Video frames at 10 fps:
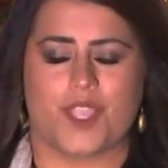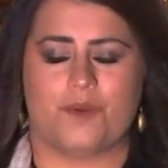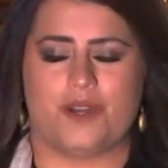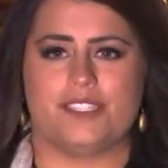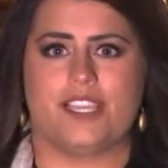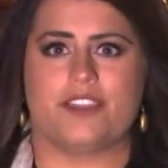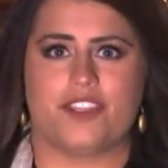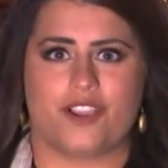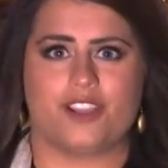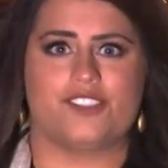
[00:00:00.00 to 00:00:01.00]
Well, Doug,
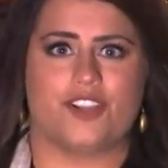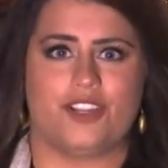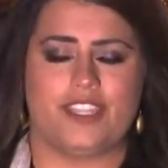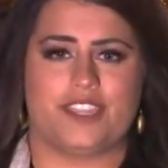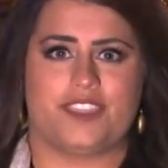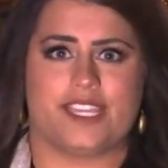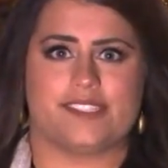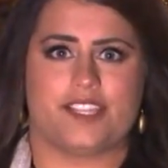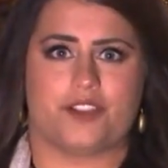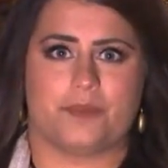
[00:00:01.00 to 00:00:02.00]
there are certainly
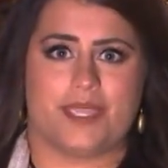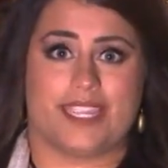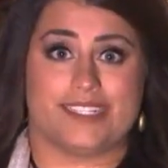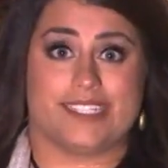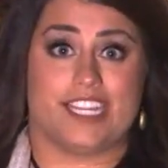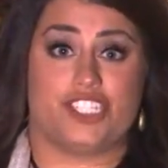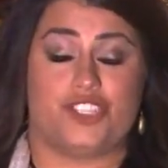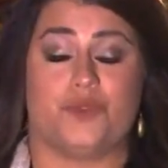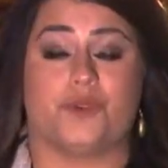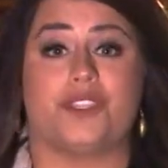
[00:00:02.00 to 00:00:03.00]
things that are being done
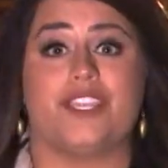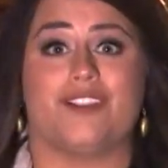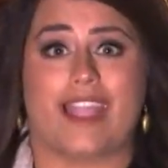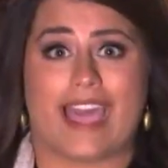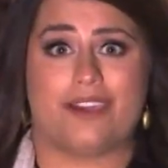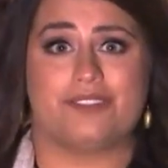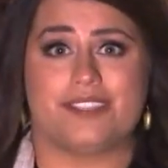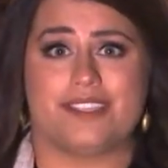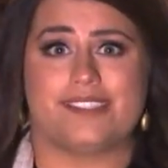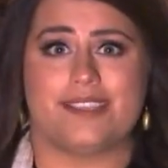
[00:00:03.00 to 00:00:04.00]
to clear out
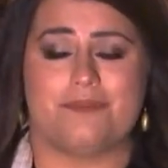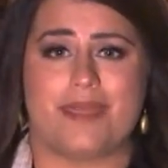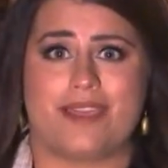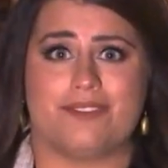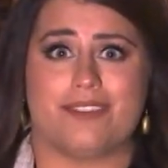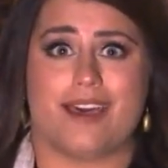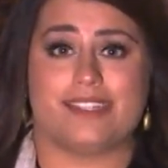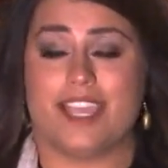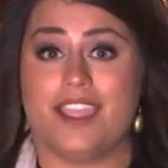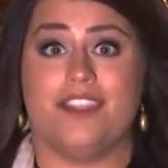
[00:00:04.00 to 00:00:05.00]
this impound
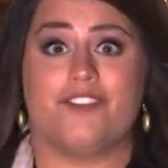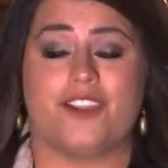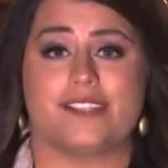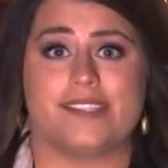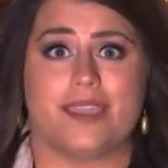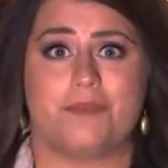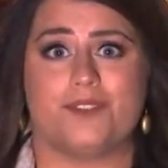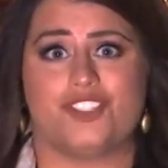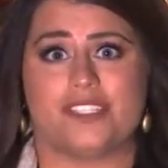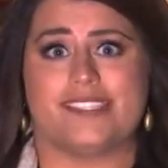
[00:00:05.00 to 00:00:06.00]
lot. For
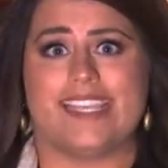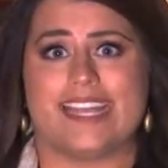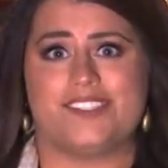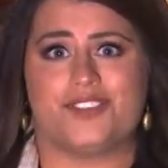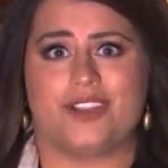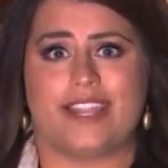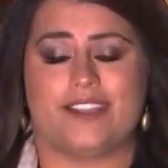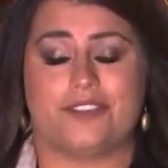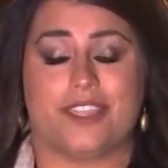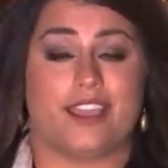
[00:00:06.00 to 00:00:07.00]
example, just yesterday,
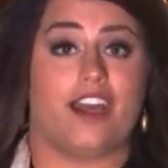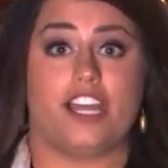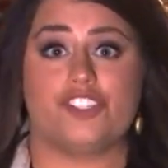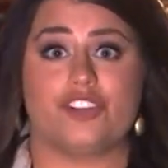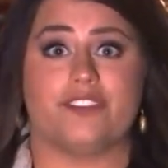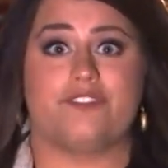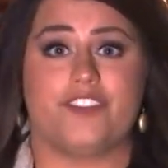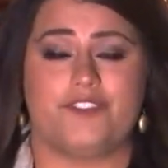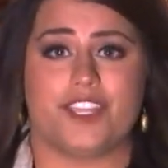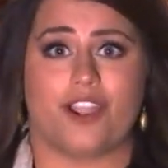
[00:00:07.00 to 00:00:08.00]
nearly
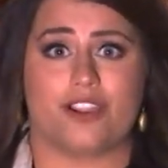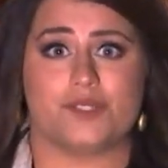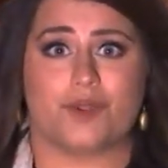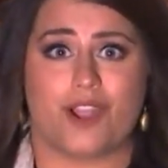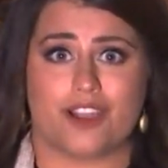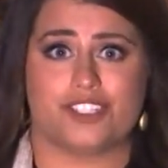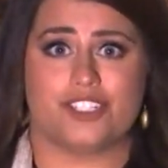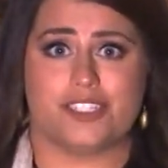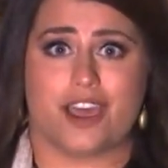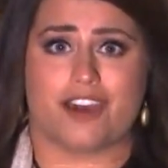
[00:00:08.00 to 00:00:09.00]
150 cars were
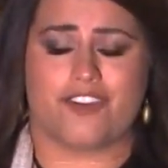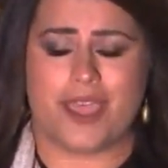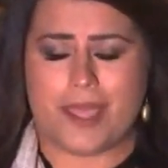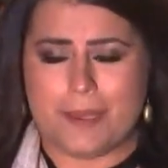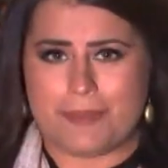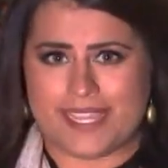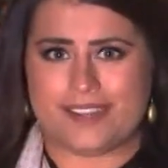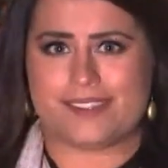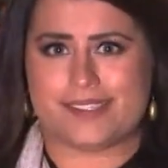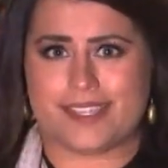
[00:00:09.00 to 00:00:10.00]
auctioned off. But
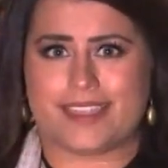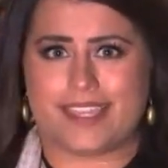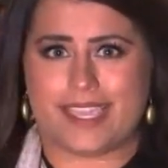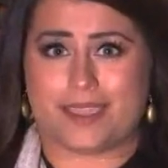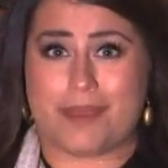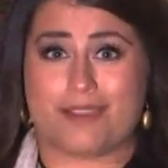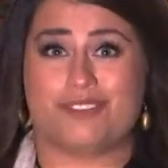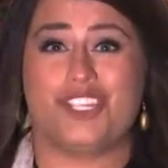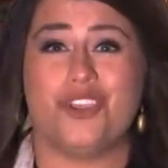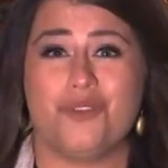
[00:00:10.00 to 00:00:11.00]
here's the thing
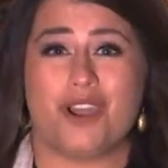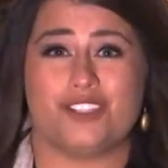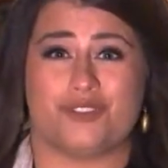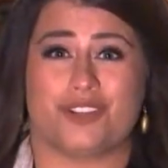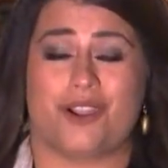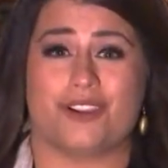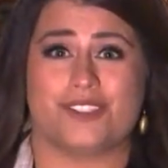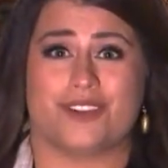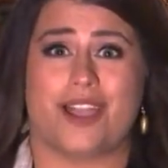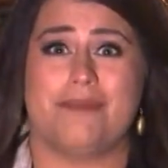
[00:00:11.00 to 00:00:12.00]
about 200
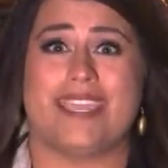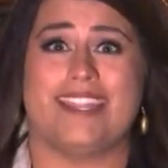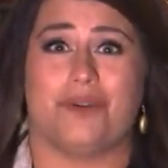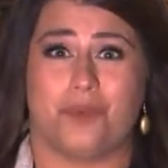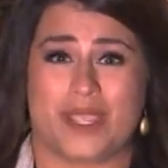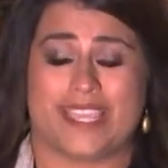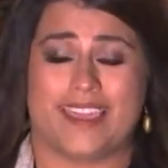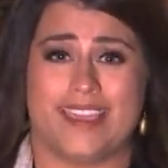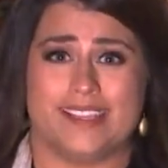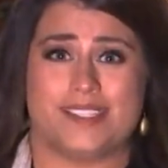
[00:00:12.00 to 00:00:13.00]
cars are coming in a week.
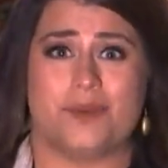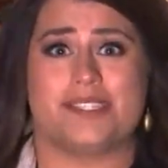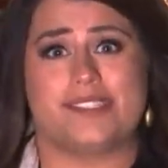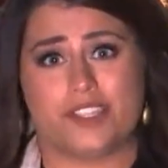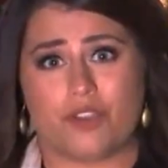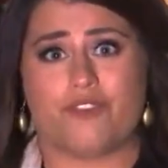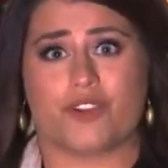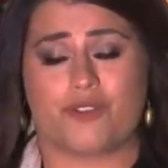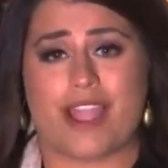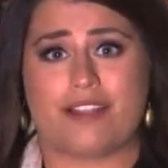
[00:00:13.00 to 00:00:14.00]
So it's still
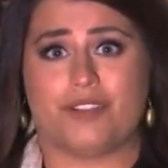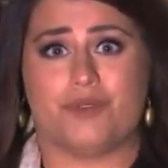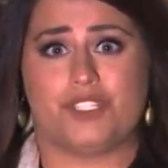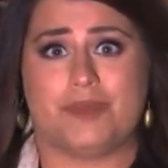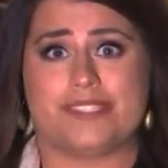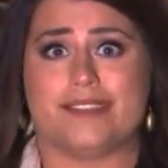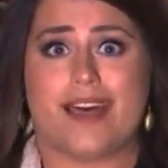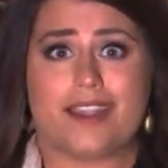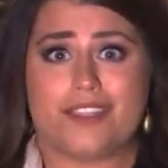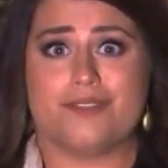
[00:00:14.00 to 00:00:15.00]
overcrowded, which means a
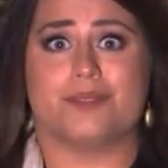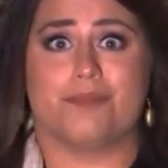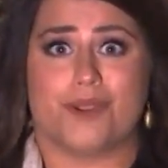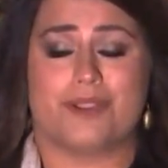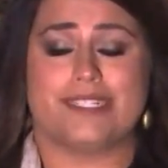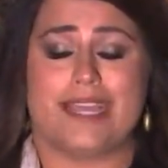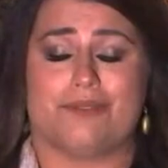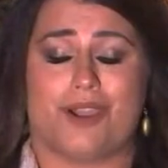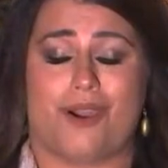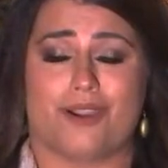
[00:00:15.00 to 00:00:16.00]
lot of those broken
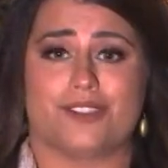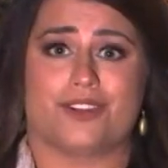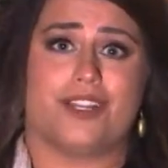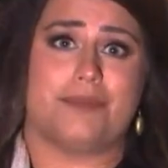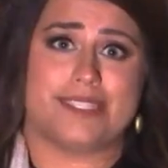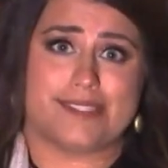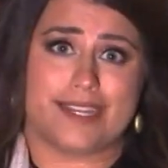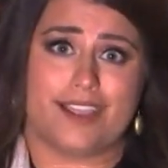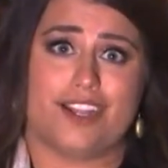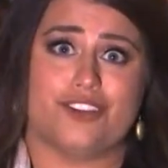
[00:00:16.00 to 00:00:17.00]
down cars are going to be
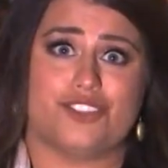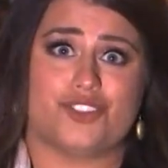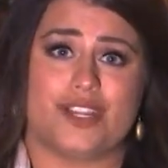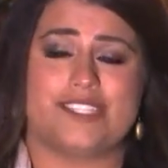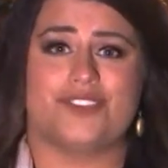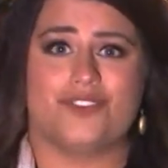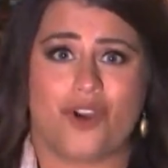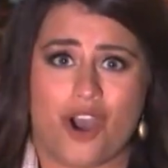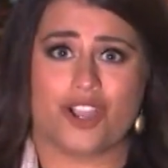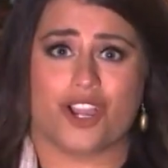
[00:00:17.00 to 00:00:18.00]
sitting on your streets
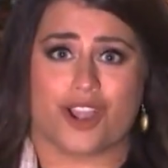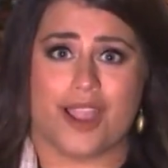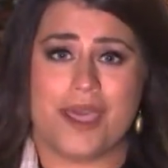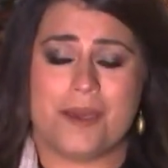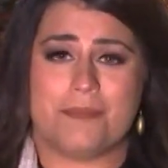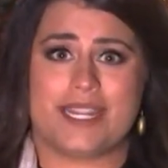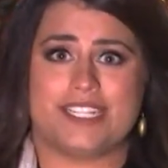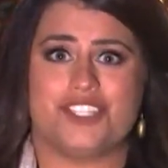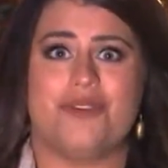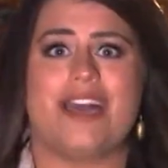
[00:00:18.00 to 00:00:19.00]
longer. But I
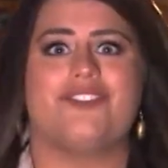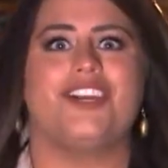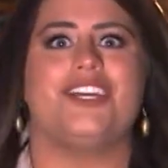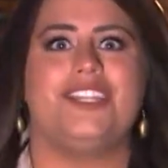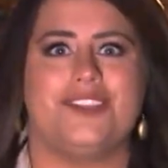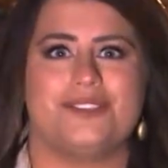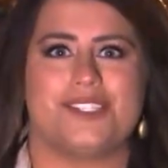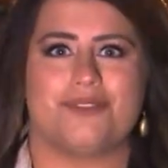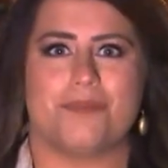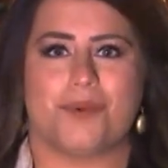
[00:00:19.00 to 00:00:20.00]
do have good
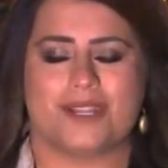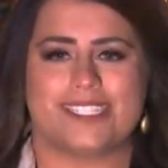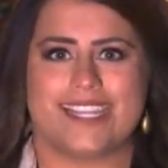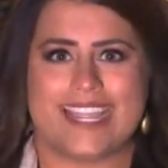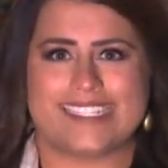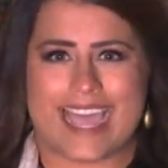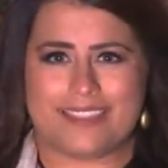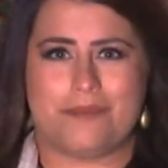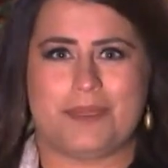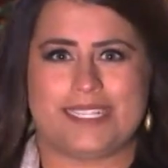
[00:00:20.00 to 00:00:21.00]
news to report tonight.
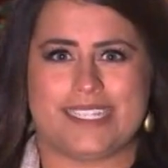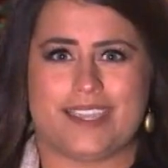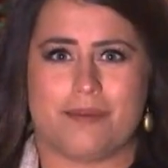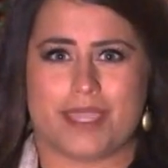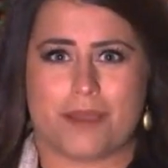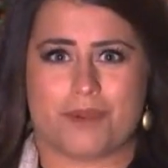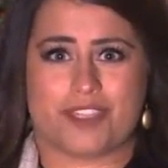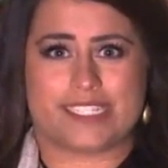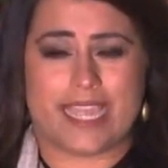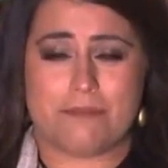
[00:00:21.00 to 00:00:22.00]
LMPD coming up
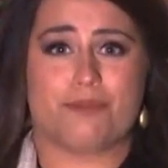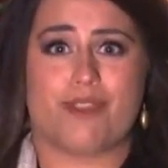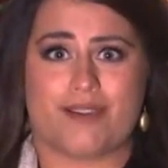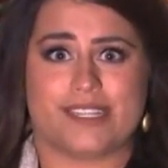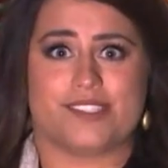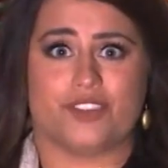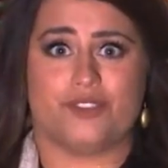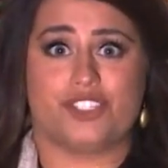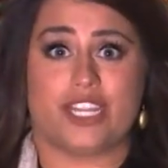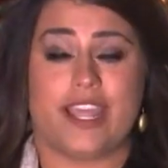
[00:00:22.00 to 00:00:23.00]
with a temporary
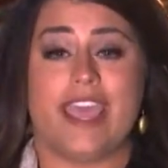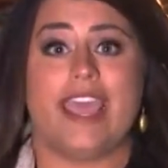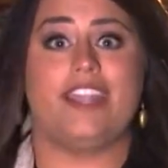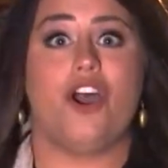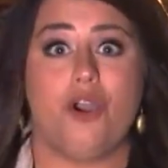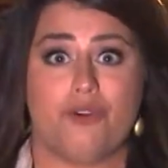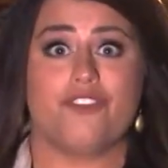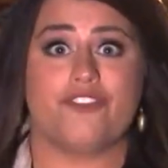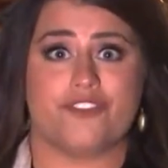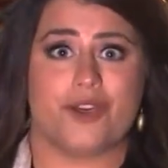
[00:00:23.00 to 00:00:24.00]
solution, an
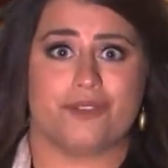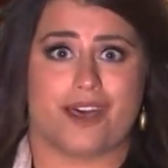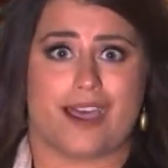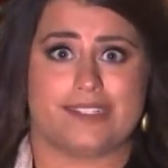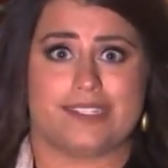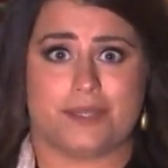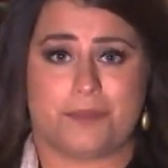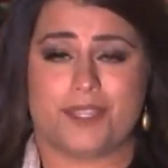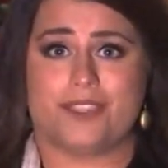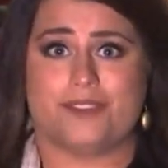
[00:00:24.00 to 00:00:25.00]
overflow lot to
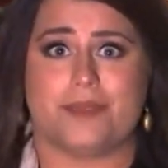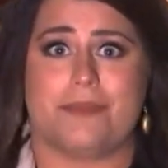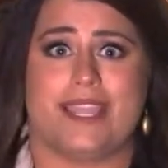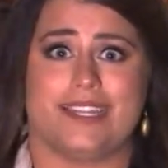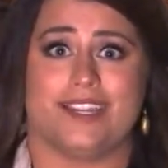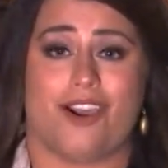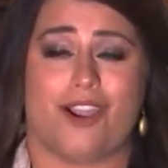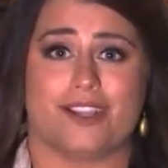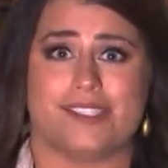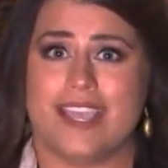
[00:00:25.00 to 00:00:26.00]
put those abandoned
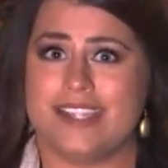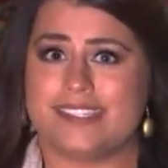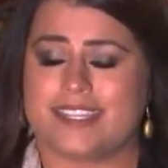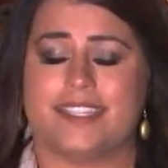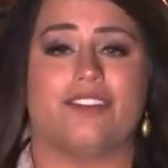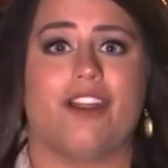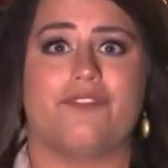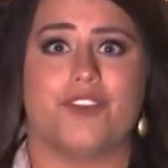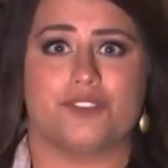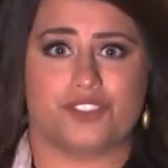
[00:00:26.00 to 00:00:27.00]
cars to clear
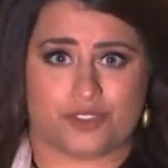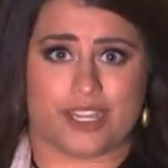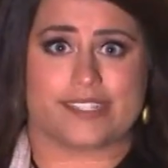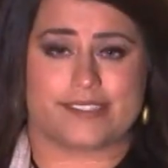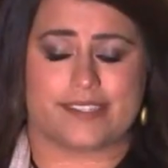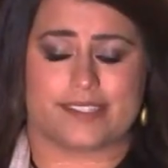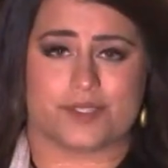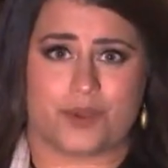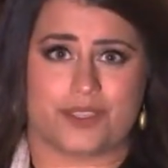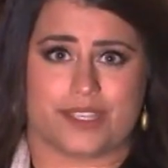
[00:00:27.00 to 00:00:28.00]
off those streets as
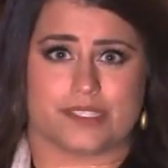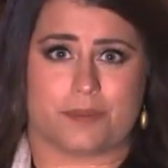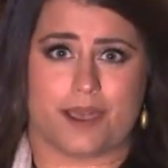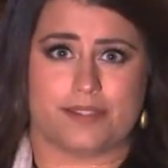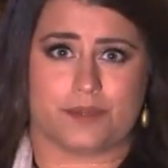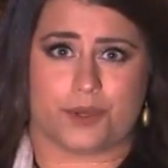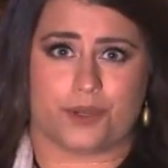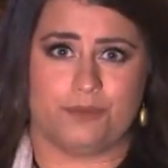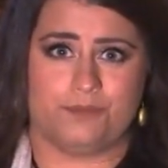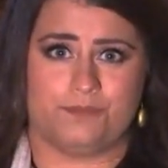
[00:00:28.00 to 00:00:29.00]
quickly as possible